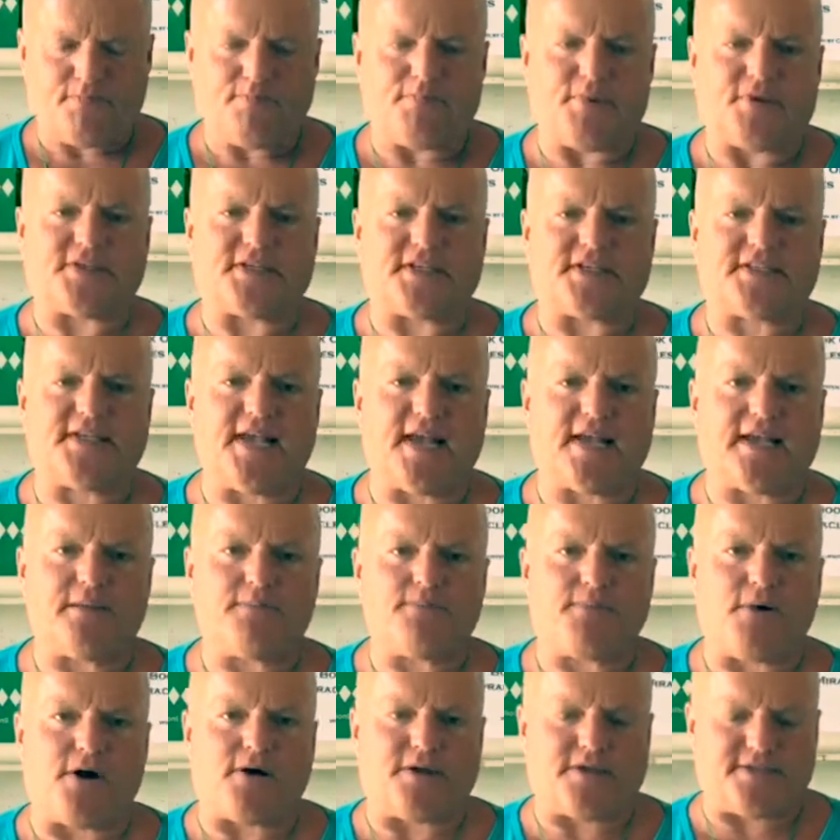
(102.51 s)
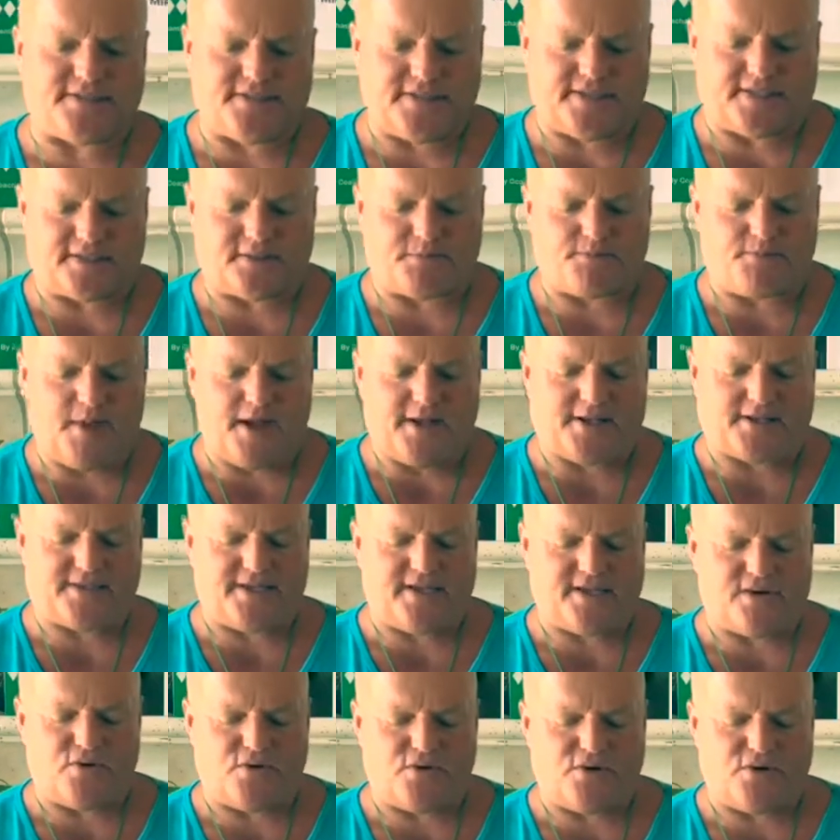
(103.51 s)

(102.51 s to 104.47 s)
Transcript: But the second part is the expecting